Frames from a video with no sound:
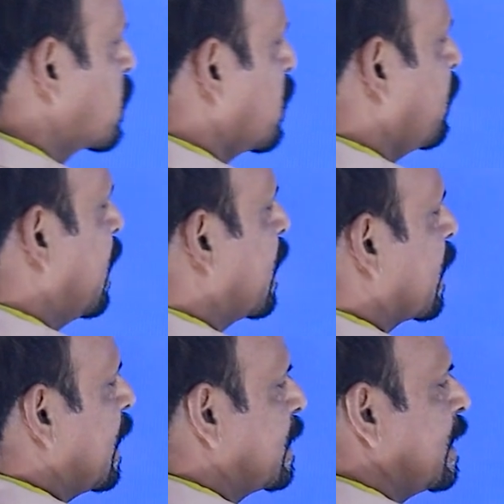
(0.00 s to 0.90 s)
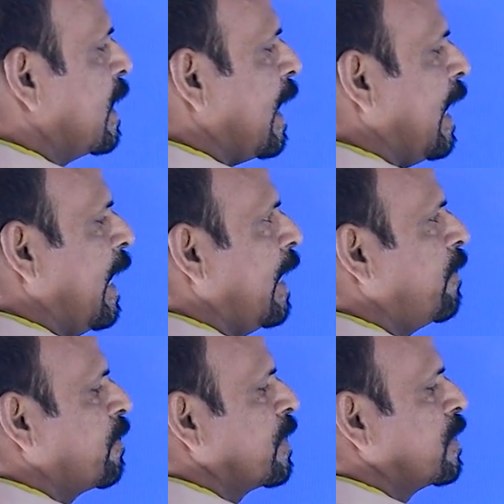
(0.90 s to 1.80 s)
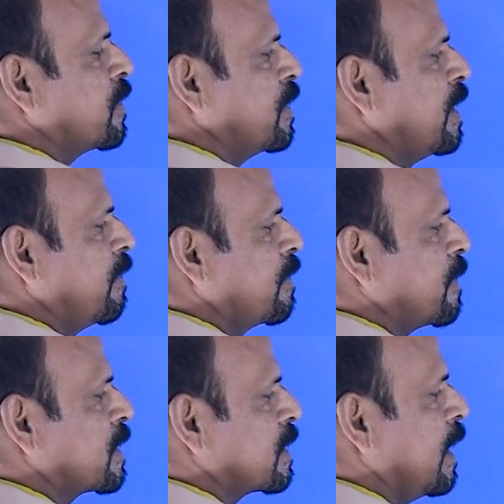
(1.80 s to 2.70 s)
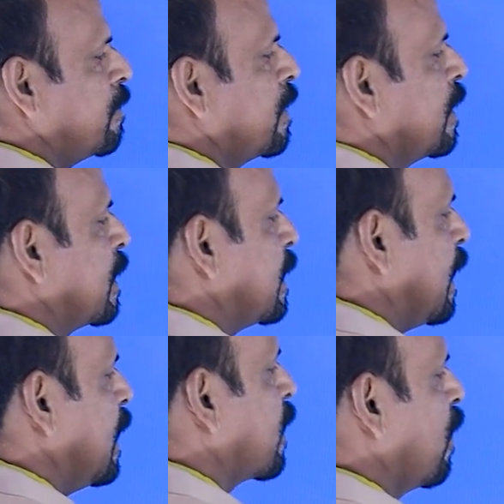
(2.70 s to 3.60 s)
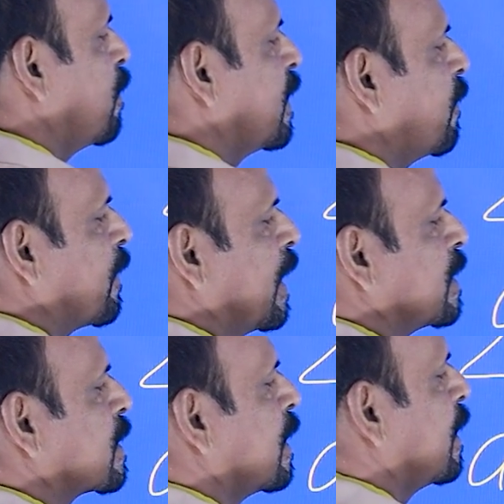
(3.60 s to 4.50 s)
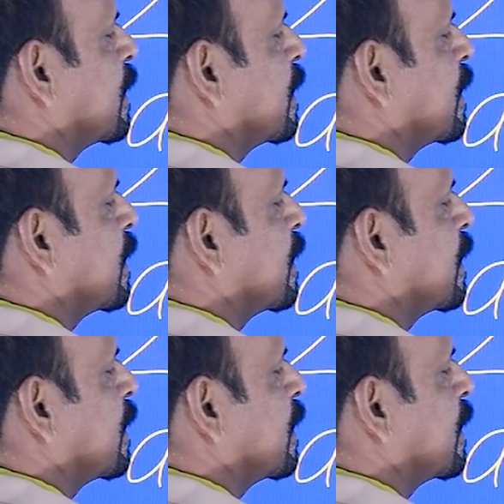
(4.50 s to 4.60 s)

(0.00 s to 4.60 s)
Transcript: So we are writing A 21 first term, D common difference,